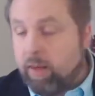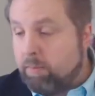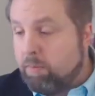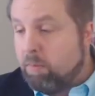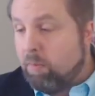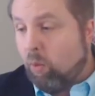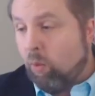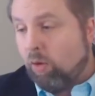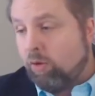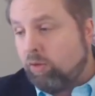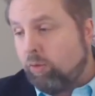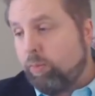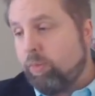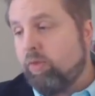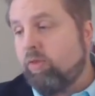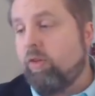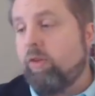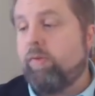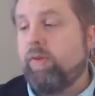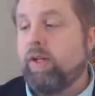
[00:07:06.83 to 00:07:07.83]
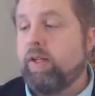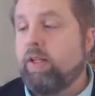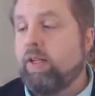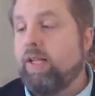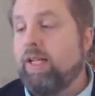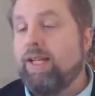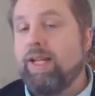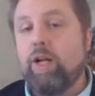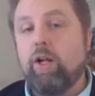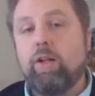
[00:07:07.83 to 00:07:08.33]
And more
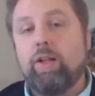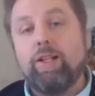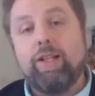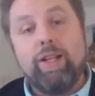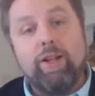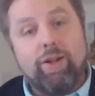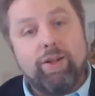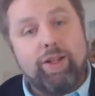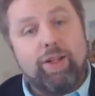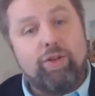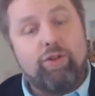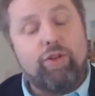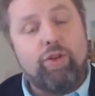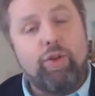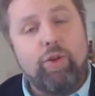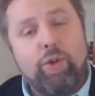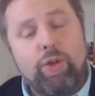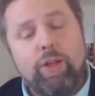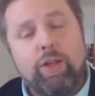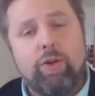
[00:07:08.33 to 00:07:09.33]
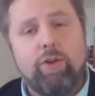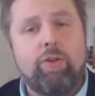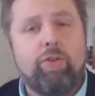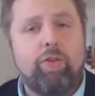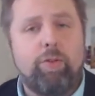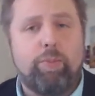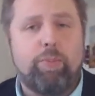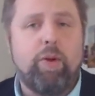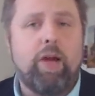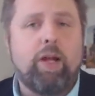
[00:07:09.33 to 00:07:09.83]
specifically, nearly
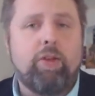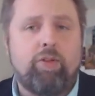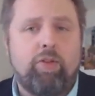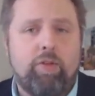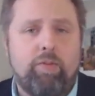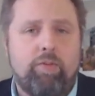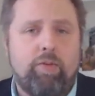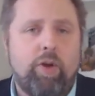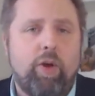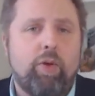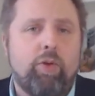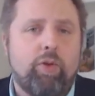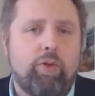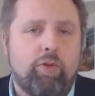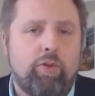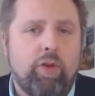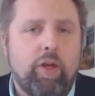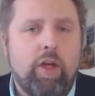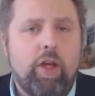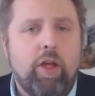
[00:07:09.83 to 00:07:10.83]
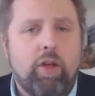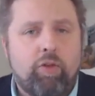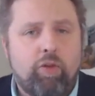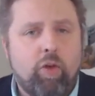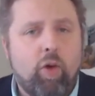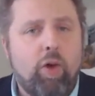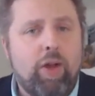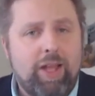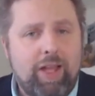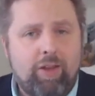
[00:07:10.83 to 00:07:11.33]
two-thirds of Brexit voters
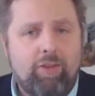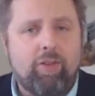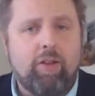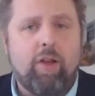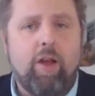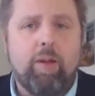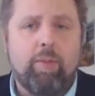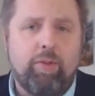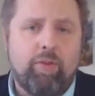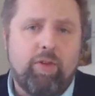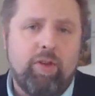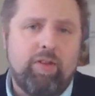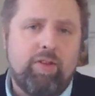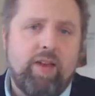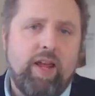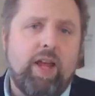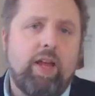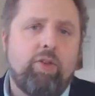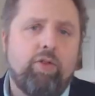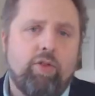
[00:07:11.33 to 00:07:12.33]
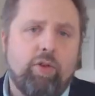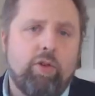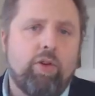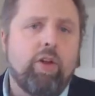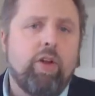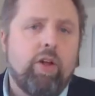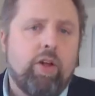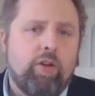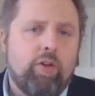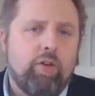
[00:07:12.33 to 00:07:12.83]
saw Islam as a danger
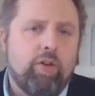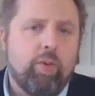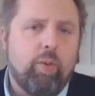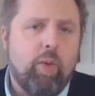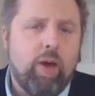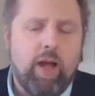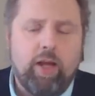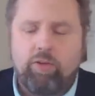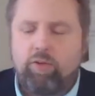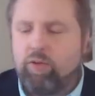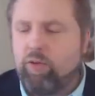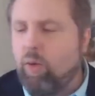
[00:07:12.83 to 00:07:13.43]
to the West.